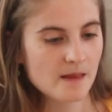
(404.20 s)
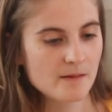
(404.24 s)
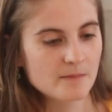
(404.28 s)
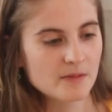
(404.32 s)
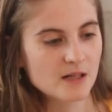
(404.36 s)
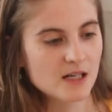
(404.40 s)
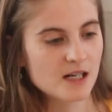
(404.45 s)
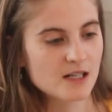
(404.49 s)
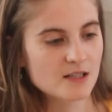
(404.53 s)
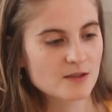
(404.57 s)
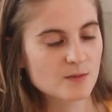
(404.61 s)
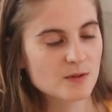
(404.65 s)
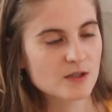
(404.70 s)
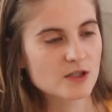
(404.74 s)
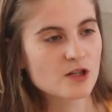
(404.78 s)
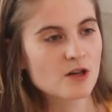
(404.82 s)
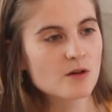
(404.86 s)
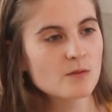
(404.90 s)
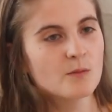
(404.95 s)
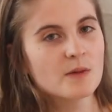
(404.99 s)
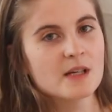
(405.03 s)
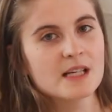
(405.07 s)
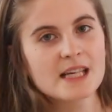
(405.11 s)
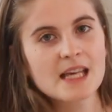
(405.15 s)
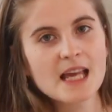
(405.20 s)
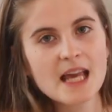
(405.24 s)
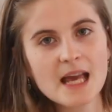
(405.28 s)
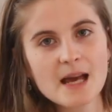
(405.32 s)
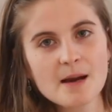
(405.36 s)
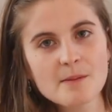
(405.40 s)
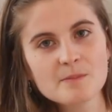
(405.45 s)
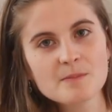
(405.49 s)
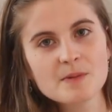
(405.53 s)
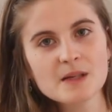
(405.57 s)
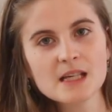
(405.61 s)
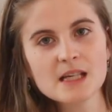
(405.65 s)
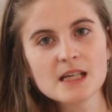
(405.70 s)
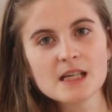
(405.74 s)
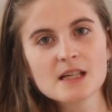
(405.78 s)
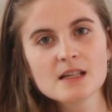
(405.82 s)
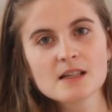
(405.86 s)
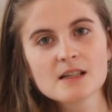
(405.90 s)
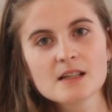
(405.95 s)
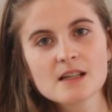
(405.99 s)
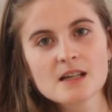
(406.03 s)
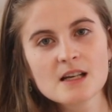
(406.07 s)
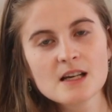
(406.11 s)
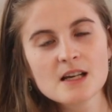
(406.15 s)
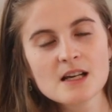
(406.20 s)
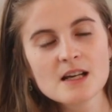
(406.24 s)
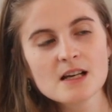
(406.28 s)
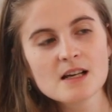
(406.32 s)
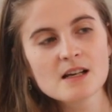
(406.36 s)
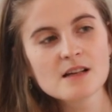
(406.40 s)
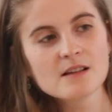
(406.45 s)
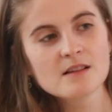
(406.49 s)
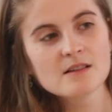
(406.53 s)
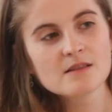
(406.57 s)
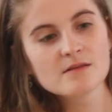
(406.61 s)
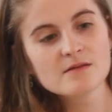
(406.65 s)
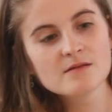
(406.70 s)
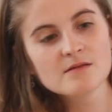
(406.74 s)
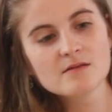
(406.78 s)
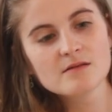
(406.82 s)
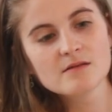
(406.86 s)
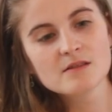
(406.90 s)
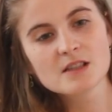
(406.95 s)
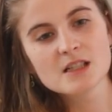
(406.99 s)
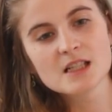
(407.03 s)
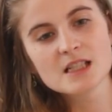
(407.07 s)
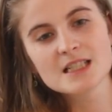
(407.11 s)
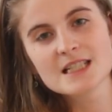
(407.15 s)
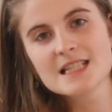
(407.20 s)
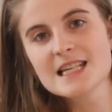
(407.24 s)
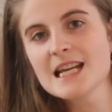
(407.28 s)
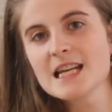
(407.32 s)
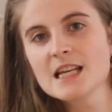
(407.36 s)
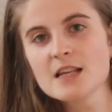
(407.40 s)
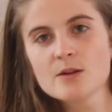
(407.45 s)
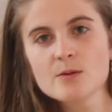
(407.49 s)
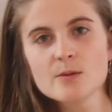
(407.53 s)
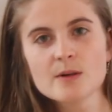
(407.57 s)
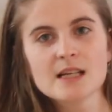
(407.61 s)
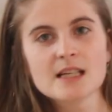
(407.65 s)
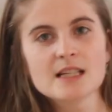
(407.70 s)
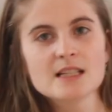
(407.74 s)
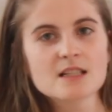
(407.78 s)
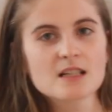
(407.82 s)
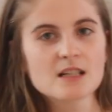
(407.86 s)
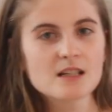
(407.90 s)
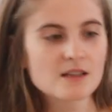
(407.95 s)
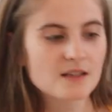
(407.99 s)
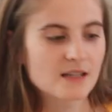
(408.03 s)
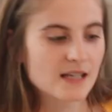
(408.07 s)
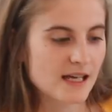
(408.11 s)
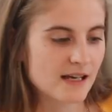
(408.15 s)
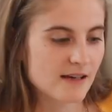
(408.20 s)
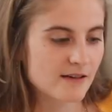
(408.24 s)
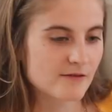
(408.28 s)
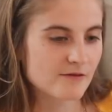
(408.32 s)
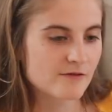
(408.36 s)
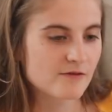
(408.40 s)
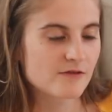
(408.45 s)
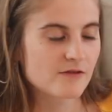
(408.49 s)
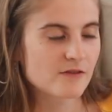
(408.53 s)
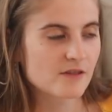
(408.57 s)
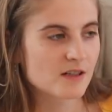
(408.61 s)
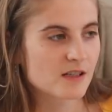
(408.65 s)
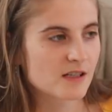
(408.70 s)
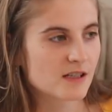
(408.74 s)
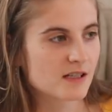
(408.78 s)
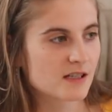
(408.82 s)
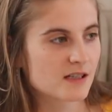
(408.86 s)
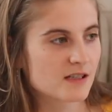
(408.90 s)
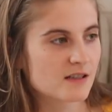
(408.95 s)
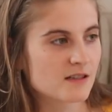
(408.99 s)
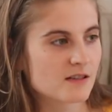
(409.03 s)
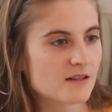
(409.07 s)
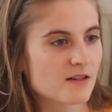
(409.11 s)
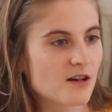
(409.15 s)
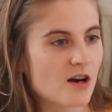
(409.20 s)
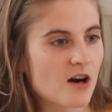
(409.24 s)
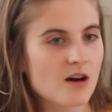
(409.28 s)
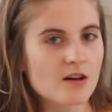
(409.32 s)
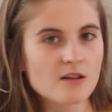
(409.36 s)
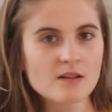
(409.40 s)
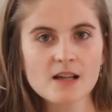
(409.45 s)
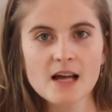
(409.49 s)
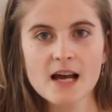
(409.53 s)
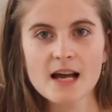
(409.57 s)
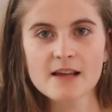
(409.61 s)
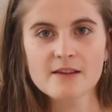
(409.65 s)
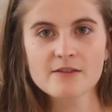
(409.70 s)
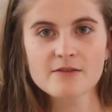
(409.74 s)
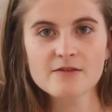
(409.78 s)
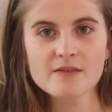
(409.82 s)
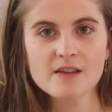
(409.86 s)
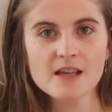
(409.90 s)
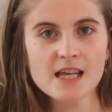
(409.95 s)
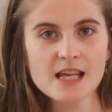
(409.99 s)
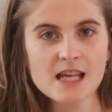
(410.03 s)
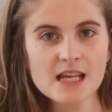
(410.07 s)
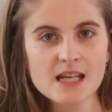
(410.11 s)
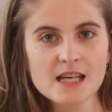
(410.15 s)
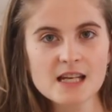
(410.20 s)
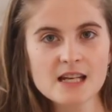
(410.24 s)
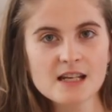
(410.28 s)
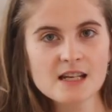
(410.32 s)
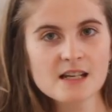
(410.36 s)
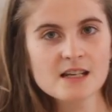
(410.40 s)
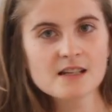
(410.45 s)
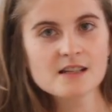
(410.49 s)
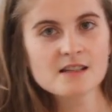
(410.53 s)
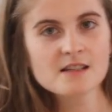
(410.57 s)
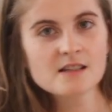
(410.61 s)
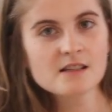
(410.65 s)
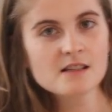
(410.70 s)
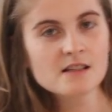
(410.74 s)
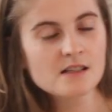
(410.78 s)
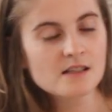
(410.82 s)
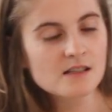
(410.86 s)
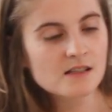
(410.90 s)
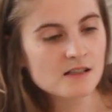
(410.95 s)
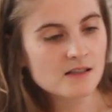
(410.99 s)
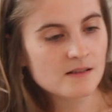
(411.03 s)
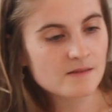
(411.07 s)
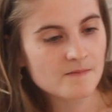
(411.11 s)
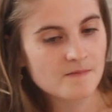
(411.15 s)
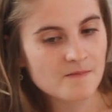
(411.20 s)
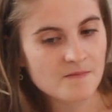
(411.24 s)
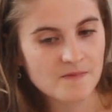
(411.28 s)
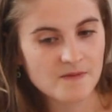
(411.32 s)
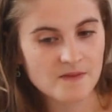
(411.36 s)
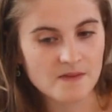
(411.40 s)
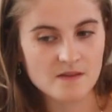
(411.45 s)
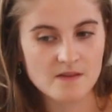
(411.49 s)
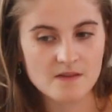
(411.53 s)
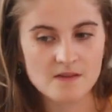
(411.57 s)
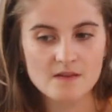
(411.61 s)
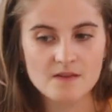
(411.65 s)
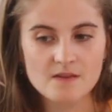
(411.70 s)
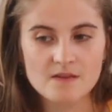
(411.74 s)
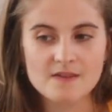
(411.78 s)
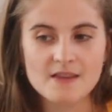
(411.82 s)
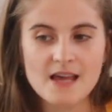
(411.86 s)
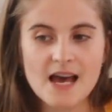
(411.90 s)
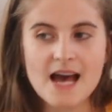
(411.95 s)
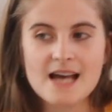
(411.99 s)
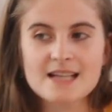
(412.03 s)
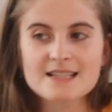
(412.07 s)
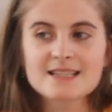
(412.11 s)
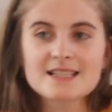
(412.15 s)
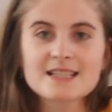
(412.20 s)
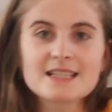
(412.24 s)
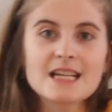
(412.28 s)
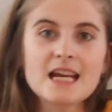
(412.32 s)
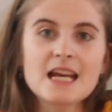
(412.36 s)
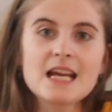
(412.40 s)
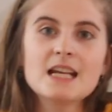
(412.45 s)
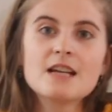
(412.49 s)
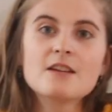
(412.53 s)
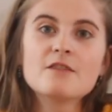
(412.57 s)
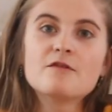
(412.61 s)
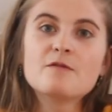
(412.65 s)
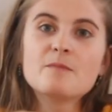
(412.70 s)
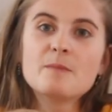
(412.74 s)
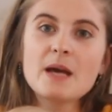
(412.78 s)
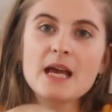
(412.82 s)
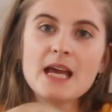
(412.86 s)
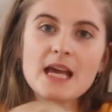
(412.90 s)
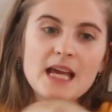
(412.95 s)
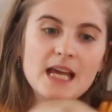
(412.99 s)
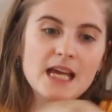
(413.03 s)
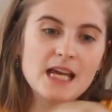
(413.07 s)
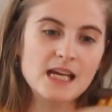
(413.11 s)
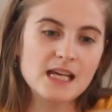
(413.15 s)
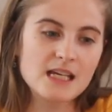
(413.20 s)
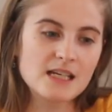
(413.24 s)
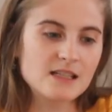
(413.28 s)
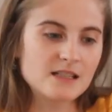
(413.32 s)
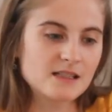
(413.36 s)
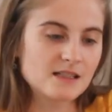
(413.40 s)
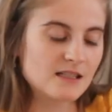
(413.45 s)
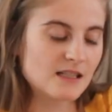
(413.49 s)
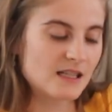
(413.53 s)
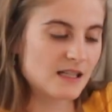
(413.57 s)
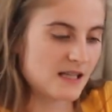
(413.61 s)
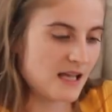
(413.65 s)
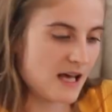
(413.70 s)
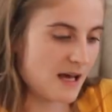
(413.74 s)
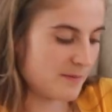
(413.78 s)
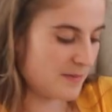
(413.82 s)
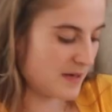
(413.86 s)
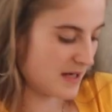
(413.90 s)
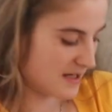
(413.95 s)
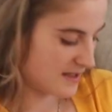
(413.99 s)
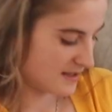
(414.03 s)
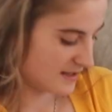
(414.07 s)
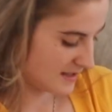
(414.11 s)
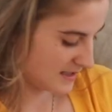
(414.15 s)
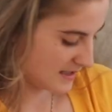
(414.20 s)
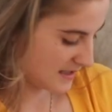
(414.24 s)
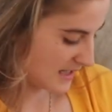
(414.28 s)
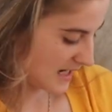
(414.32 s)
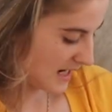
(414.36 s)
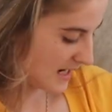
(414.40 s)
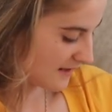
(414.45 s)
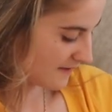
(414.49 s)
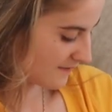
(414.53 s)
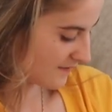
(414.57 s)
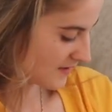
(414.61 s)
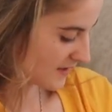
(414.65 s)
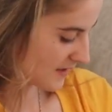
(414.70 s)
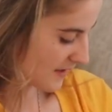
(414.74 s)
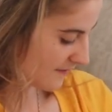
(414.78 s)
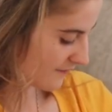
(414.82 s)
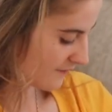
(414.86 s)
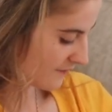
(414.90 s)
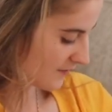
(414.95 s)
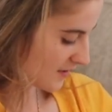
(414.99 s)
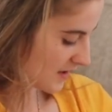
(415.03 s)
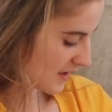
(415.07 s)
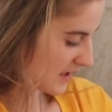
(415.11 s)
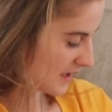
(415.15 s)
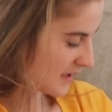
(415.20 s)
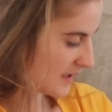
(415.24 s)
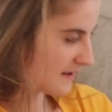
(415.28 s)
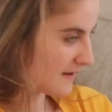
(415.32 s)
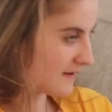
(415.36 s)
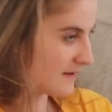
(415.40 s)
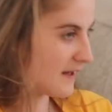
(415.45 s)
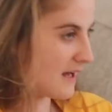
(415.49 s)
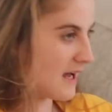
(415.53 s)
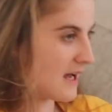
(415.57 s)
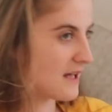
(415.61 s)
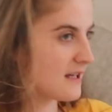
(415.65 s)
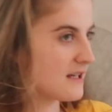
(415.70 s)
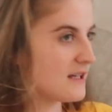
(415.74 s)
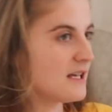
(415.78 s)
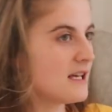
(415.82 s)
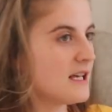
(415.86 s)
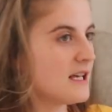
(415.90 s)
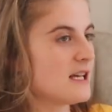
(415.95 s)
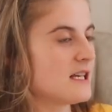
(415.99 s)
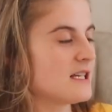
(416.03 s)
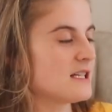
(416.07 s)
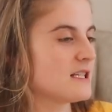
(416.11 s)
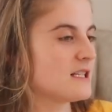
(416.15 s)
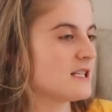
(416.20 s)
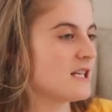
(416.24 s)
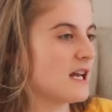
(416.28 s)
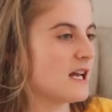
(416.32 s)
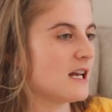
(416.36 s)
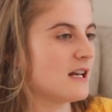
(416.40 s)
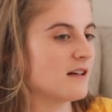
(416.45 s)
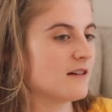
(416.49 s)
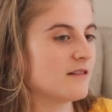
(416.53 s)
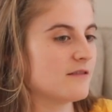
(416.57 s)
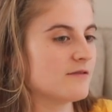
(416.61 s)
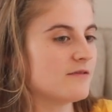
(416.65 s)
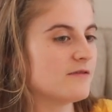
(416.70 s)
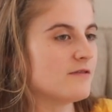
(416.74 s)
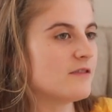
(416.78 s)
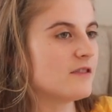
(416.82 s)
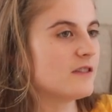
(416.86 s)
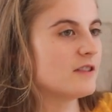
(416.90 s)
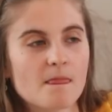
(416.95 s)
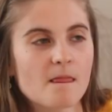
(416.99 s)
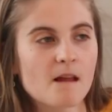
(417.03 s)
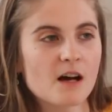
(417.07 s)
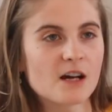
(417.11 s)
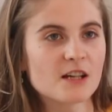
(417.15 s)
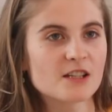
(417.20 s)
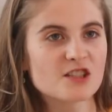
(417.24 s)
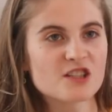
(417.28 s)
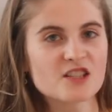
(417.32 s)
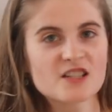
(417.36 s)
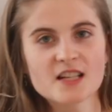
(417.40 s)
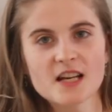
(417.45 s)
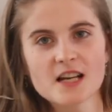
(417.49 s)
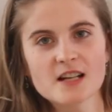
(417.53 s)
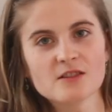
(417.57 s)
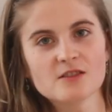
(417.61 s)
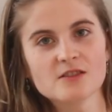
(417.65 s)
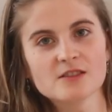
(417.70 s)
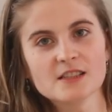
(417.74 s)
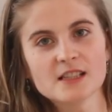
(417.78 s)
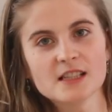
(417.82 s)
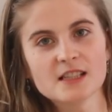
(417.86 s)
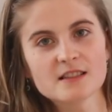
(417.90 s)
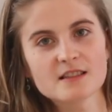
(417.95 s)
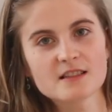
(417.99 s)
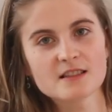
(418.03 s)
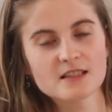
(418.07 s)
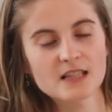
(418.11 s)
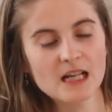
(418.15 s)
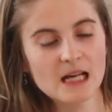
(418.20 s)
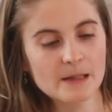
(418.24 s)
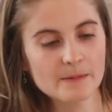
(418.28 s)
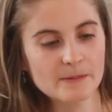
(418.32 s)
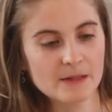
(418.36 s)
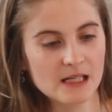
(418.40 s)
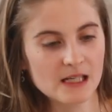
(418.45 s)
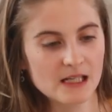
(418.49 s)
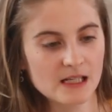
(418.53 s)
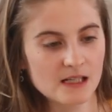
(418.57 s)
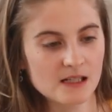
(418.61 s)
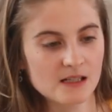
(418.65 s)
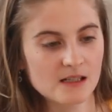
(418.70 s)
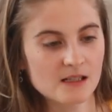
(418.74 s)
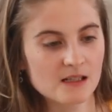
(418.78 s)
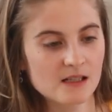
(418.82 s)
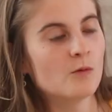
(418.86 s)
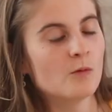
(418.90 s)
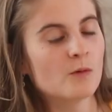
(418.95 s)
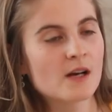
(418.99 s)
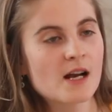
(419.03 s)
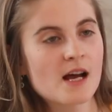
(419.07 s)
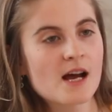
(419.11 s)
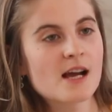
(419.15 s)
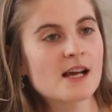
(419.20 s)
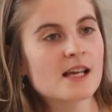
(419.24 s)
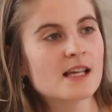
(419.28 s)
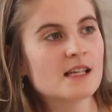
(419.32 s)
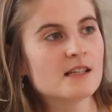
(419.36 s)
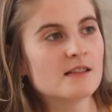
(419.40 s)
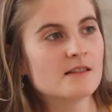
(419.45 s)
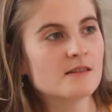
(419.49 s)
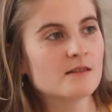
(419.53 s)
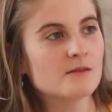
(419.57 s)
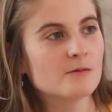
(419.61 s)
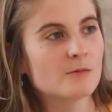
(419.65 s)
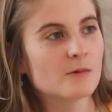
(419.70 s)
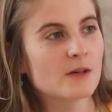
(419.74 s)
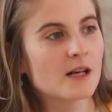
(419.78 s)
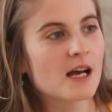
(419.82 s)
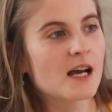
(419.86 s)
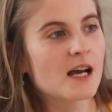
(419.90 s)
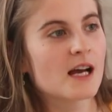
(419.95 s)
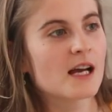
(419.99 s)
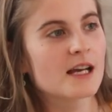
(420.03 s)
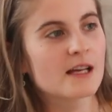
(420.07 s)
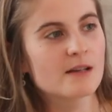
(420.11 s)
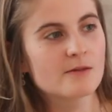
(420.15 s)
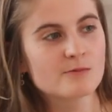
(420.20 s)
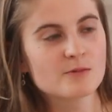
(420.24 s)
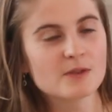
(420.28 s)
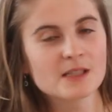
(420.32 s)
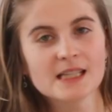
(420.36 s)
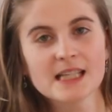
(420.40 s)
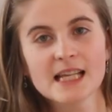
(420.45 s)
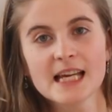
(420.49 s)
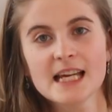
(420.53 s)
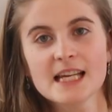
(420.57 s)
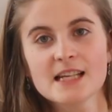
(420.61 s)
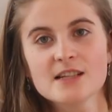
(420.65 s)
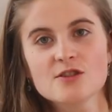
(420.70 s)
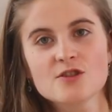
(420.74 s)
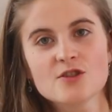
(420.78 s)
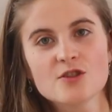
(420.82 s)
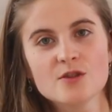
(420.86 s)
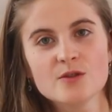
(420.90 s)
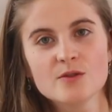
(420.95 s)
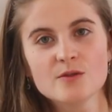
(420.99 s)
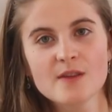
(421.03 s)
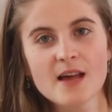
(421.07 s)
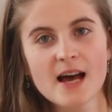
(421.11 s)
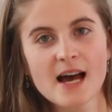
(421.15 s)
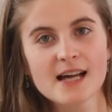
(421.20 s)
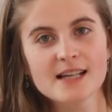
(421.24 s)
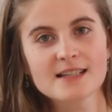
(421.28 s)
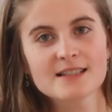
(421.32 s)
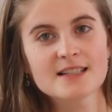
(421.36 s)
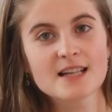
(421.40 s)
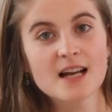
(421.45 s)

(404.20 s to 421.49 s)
because we can't be continuing to live our life in that state of pain, in that state of suffering, in that state of unsettledness. I mean, when I relate to that